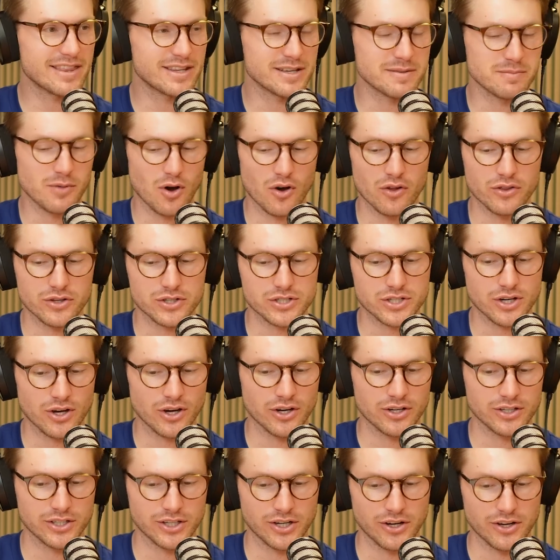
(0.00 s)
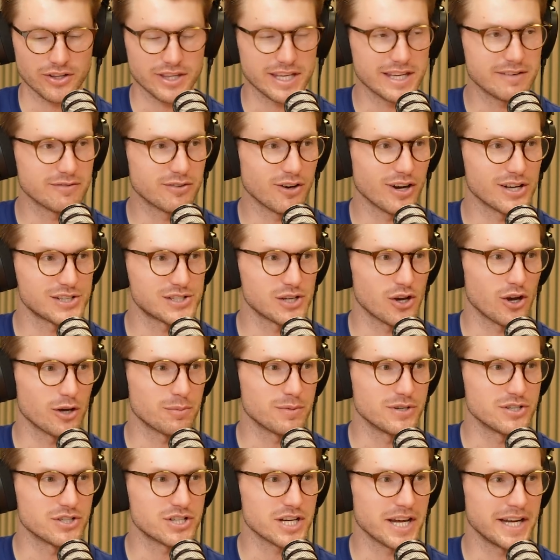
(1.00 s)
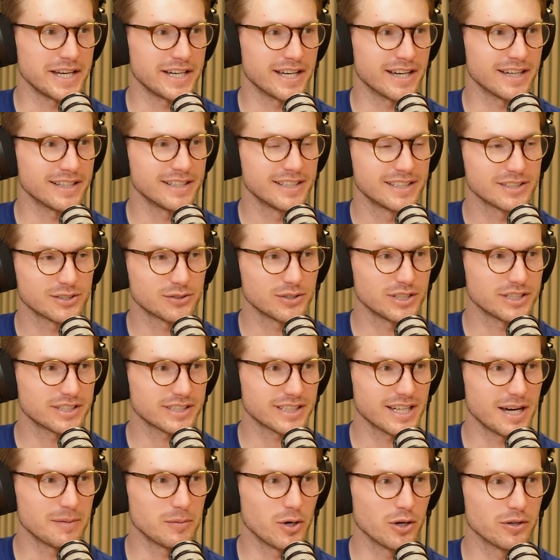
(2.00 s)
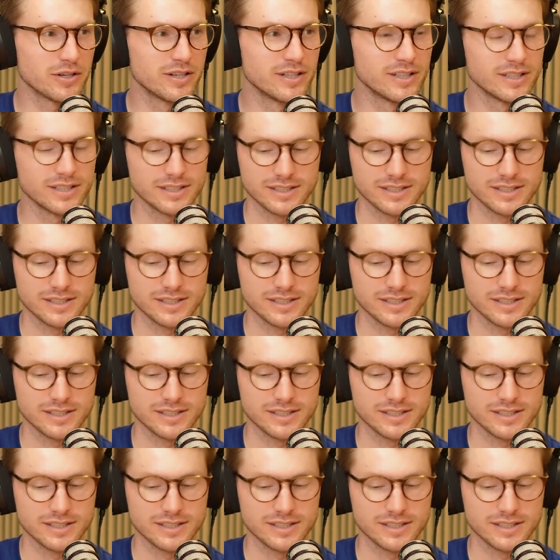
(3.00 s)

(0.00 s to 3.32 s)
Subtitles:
them on the show, the invite's open. Gina, Chris, come on.